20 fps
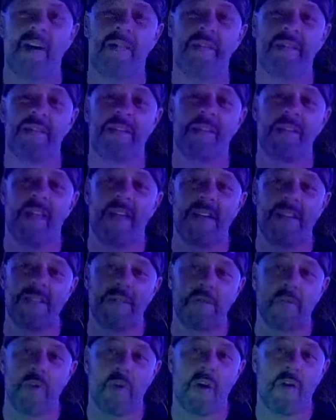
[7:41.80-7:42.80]
Now that the
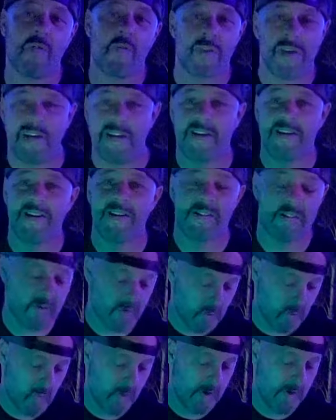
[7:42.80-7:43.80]
lights are off, we can get into
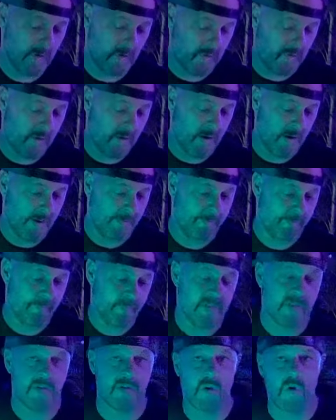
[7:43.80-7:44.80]
the real fun.
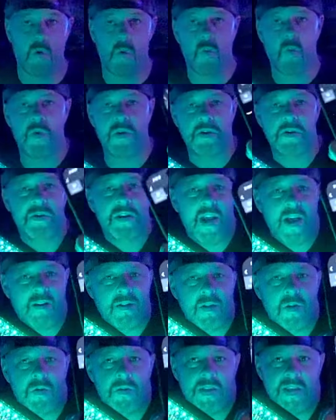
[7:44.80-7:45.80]
So when you
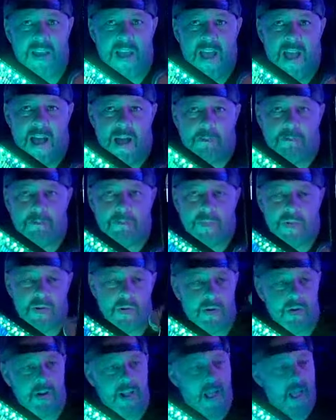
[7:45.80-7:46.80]
download the app,
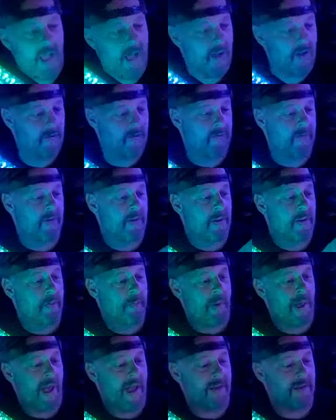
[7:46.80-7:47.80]
you're going to have
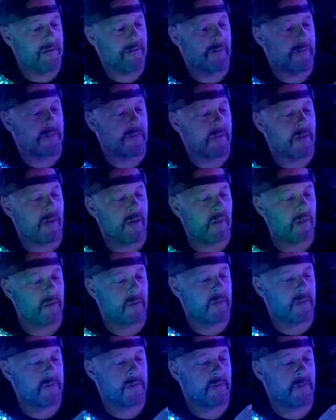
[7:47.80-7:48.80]
patterns,
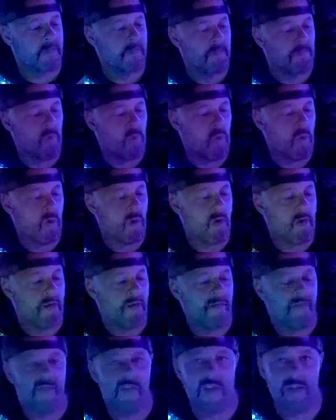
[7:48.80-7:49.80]
colors, more,
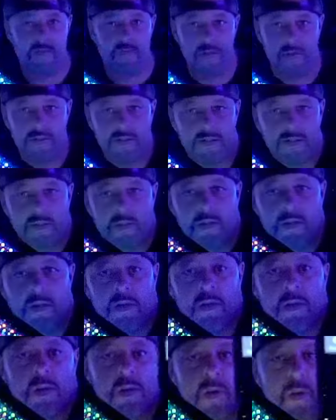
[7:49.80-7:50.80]
favorites
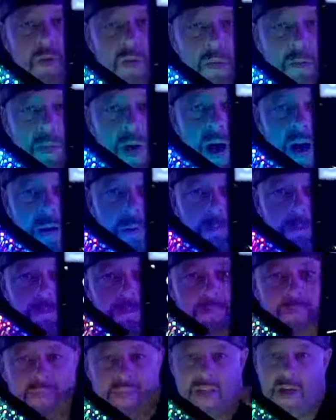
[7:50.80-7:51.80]
on the bottom.
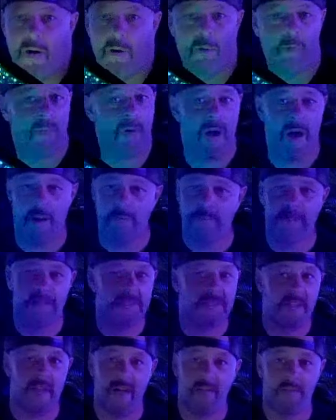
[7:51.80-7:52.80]
Now, I'm
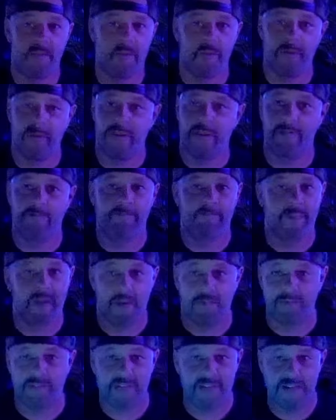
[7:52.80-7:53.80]
just downloading it.
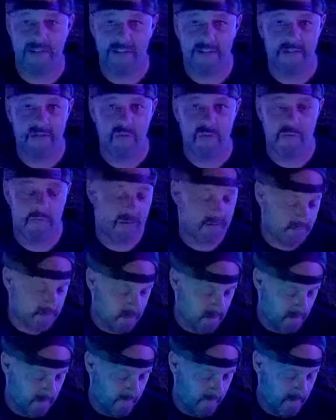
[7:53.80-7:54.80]
I'm just getting into it
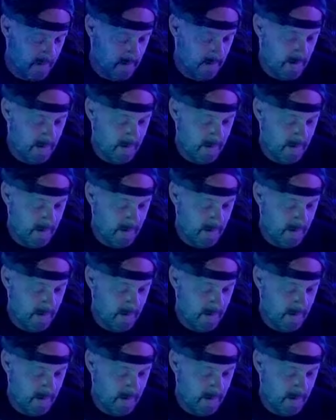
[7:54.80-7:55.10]
myself.